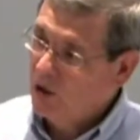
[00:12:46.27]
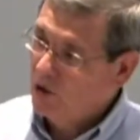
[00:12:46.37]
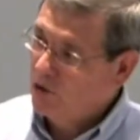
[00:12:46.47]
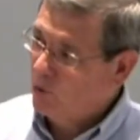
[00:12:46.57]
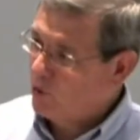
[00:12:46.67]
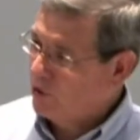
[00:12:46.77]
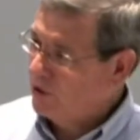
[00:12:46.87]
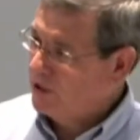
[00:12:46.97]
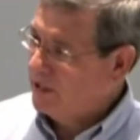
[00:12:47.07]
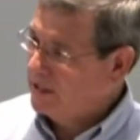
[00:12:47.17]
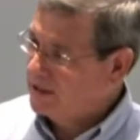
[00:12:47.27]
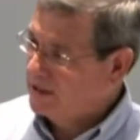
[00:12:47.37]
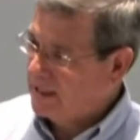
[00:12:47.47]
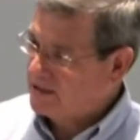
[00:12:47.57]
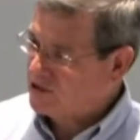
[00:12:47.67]
the word that,
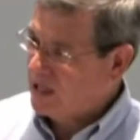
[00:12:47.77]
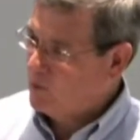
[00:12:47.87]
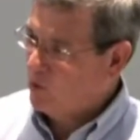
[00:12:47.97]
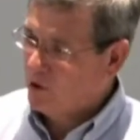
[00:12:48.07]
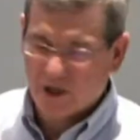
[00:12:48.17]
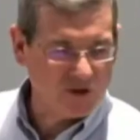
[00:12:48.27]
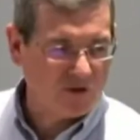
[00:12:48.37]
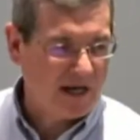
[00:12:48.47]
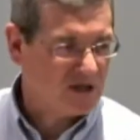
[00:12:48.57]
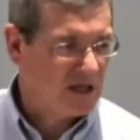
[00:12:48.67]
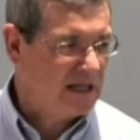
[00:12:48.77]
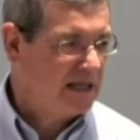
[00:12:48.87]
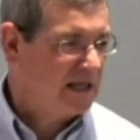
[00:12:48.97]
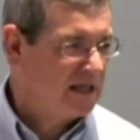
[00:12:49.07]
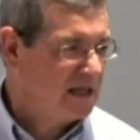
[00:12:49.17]
that same word is
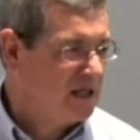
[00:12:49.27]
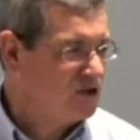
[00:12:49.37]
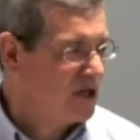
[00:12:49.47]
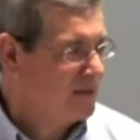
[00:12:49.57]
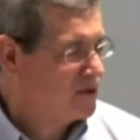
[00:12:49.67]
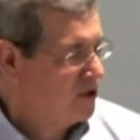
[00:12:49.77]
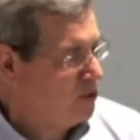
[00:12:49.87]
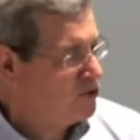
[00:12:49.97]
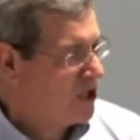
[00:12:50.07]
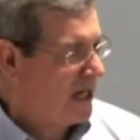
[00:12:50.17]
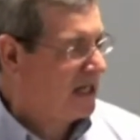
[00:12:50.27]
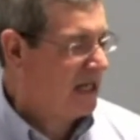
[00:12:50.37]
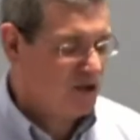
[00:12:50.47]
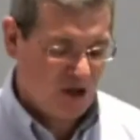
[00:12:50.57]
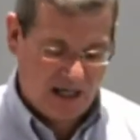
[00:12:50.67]
translated in the King James and New
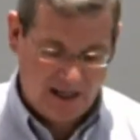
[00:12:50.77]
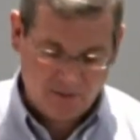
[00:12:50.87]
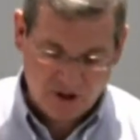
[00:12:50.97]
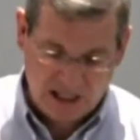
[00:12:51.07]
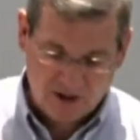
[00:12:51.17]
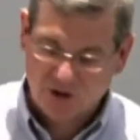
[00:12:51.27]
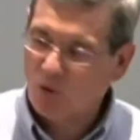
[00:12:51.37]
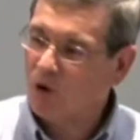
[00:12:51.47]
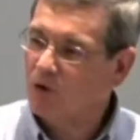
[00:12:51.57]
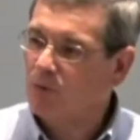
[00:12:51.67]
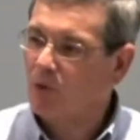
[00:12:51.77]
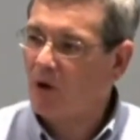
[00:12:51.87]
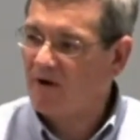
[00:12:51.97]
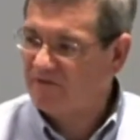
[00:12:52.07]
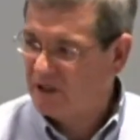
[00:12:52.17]
King James as the word
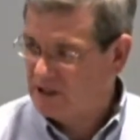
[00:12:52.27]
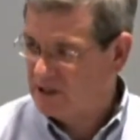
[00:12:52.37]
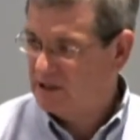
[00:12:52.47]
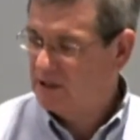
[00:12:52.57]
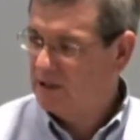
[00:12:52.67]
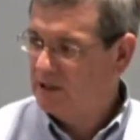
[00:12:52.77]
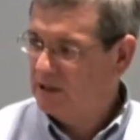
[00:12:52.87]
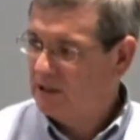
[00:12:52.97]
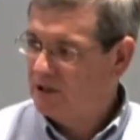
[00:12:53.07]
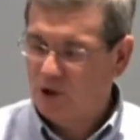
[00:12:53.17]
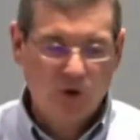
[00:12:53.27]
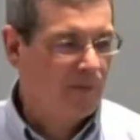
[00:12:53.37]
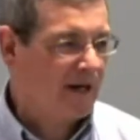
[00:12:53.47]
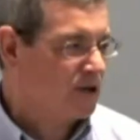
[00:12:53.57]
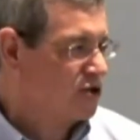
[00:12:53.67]
profit. The New
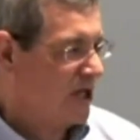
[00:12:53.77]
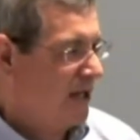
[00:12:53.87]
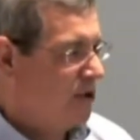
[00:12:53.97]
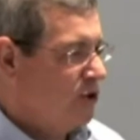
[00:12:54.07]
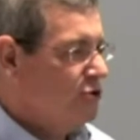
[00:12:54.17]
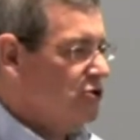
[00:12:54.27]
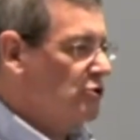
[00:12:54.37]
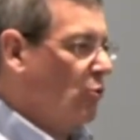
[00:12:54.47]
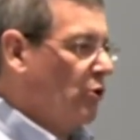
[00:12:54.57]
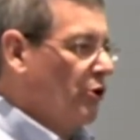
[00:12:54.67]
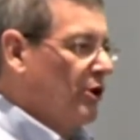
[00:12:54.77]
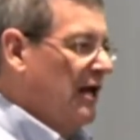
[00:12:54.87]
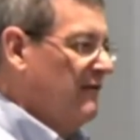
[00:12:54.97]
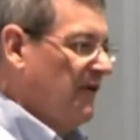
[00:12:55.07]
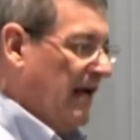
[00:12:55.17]
American Standard uses the word
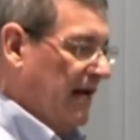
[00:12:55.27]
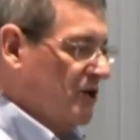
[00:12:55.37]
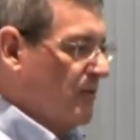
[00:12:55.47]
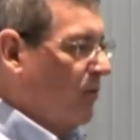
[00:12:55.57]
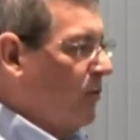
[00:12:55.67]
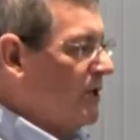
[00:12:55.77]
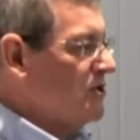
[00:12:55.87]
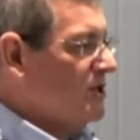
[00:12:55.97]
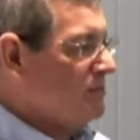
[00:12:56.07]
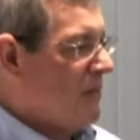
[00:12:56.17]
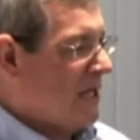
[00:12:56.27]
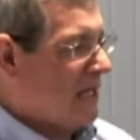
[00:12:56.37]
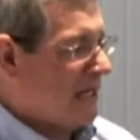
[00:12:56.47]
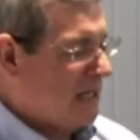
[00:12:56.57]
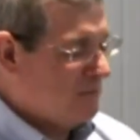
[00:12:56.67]
advantage, but what does it
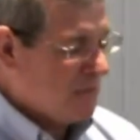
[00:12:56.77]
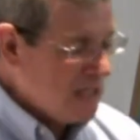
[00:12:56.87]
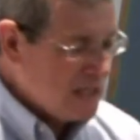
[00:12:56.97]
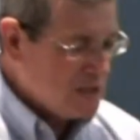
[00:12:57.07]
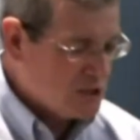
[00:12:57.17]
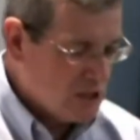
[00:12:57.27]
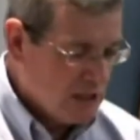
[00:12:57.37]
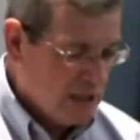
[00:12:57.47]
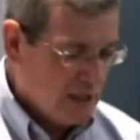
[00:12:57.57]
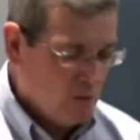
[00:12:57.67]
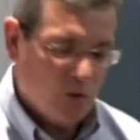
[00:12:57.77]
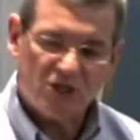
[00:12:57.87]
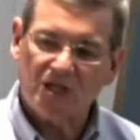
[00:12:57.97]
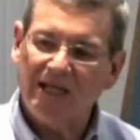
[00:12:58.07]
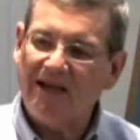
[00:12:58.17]
mean? It means
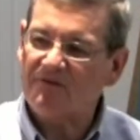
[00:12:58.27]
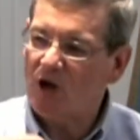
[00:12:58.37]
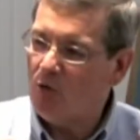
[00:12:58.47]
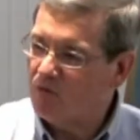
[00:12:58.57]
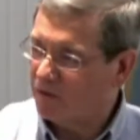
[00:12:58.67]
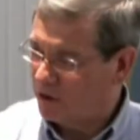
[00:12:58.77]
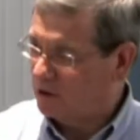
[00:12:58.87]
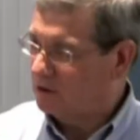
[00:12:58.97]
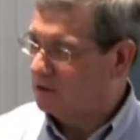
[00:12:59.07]
what's left over.